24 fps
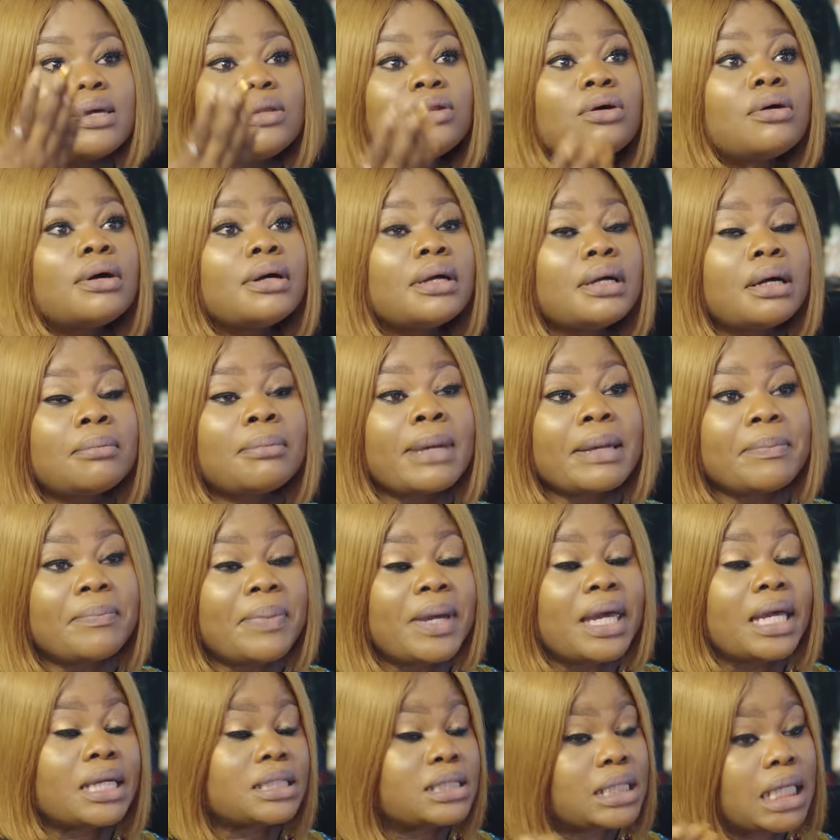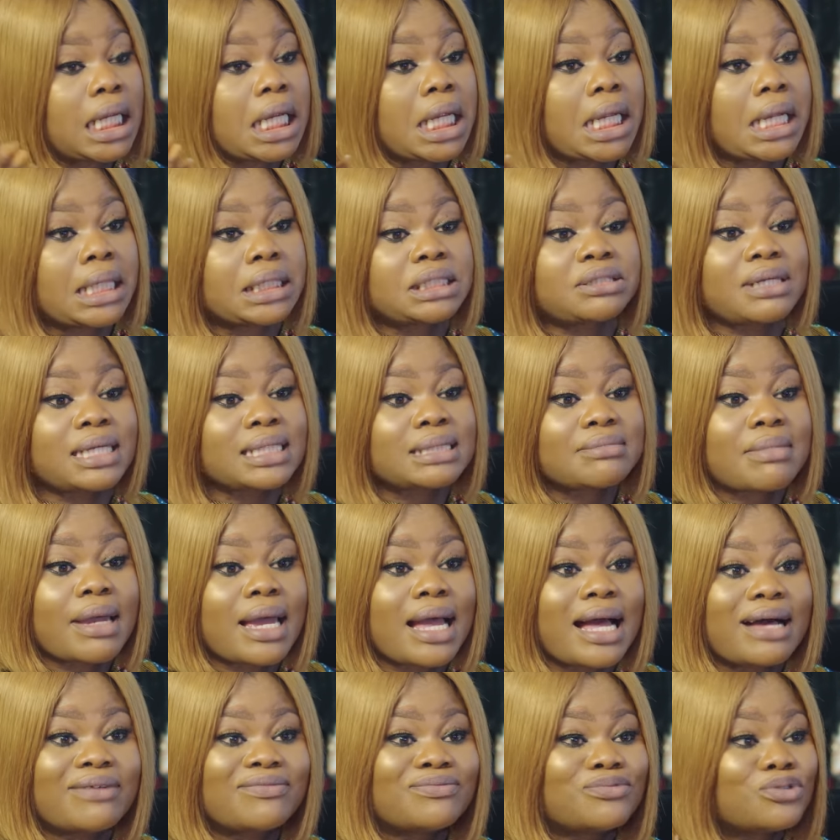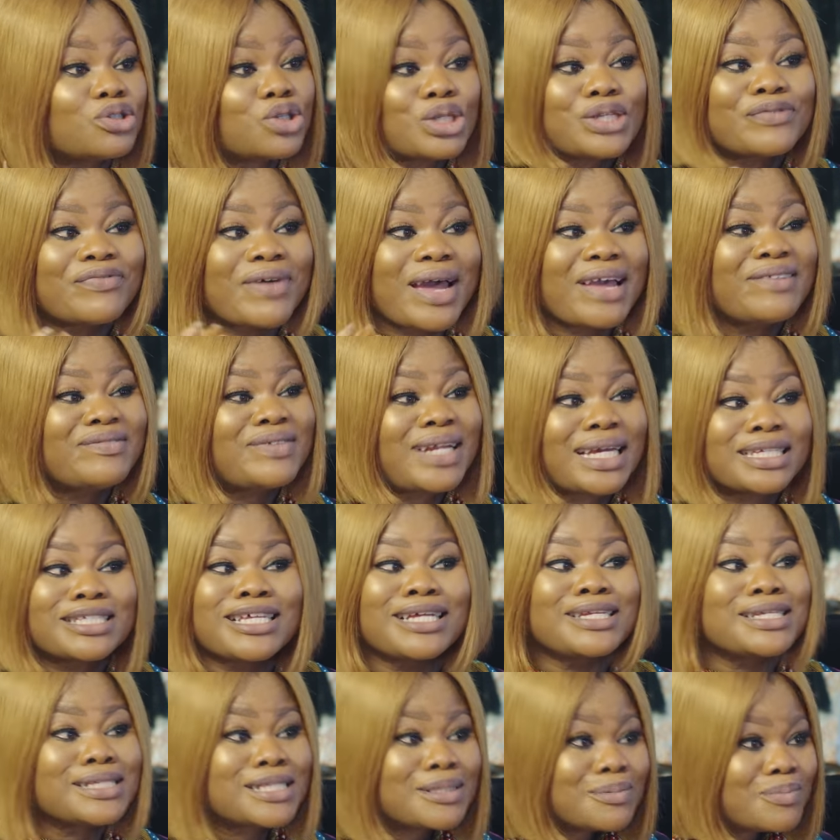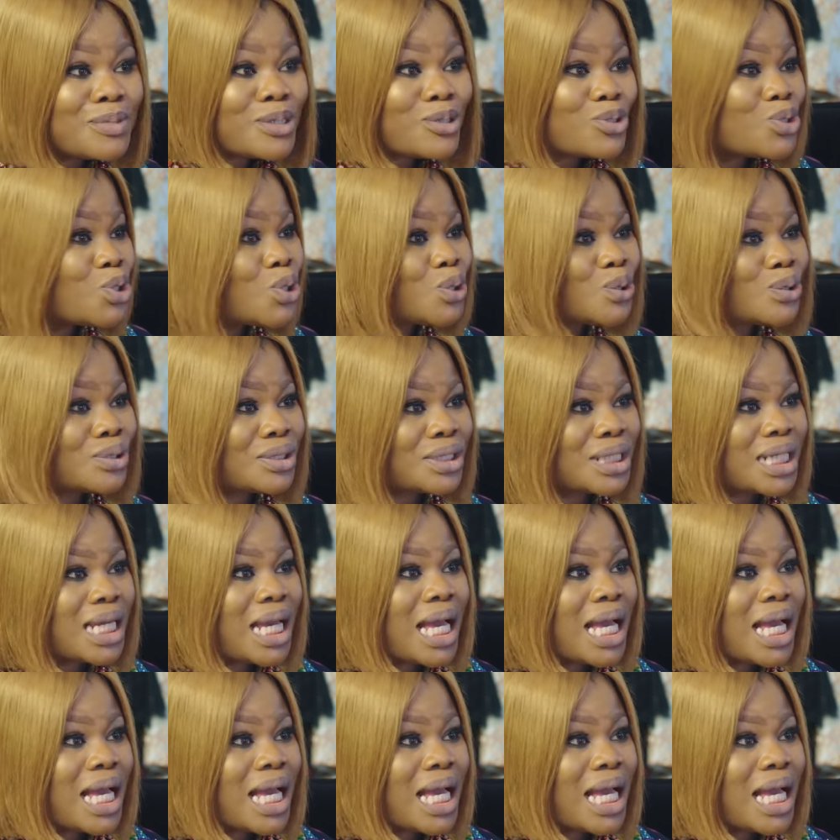But, you know, on my page, a dress might have just 5 likes and it's been sold.